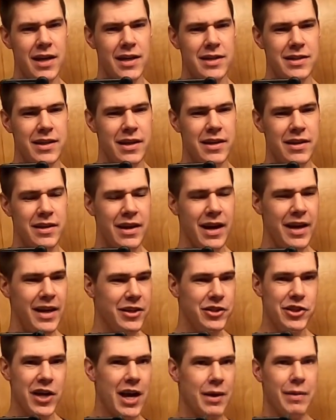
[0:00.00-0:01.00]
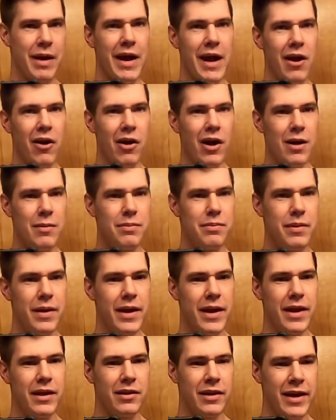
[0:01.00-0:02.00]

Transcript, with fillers: It's like I can jack my hair up, and it,